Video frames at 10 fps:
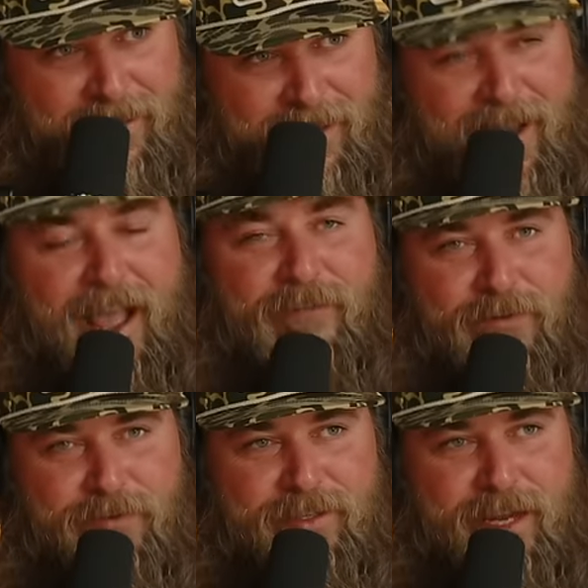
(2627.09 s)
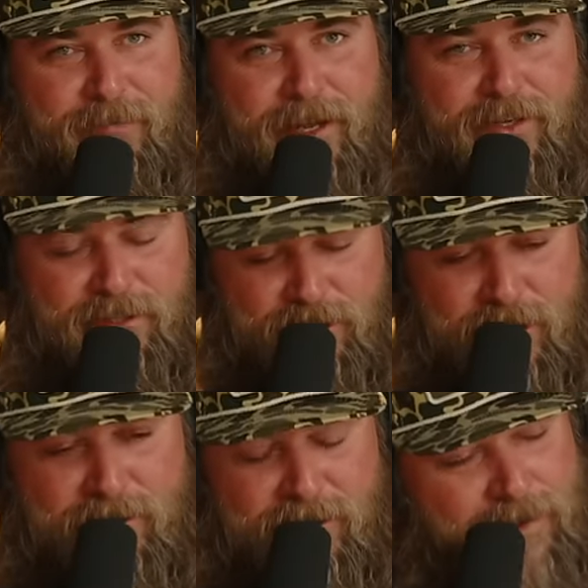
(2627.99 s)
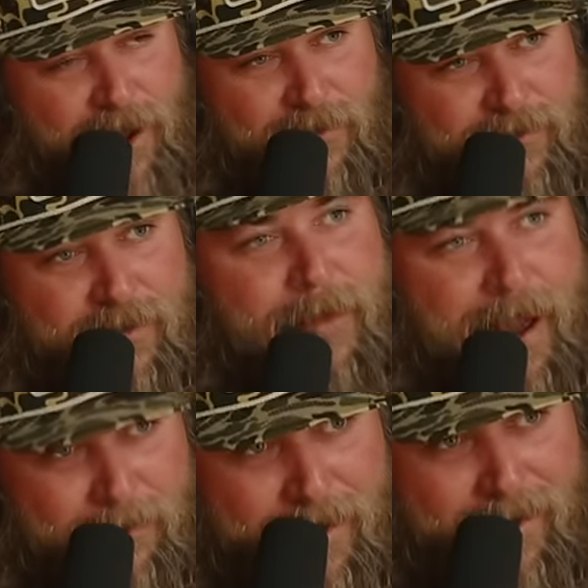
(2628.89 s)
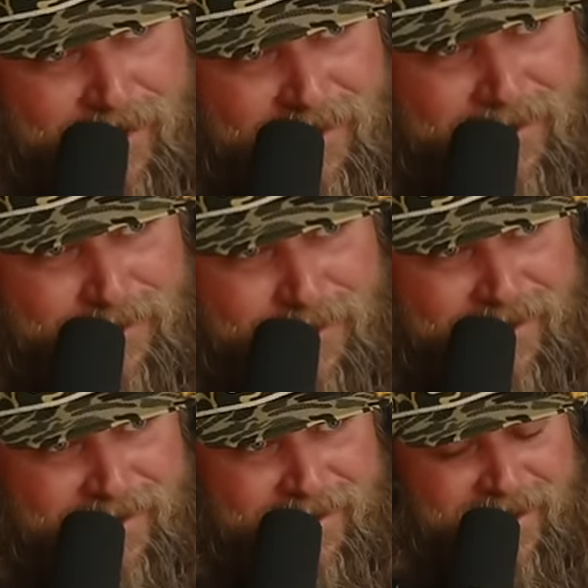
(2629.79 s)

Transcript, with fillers: thing I've ever seen because Justin is obviously backpedaling at this point.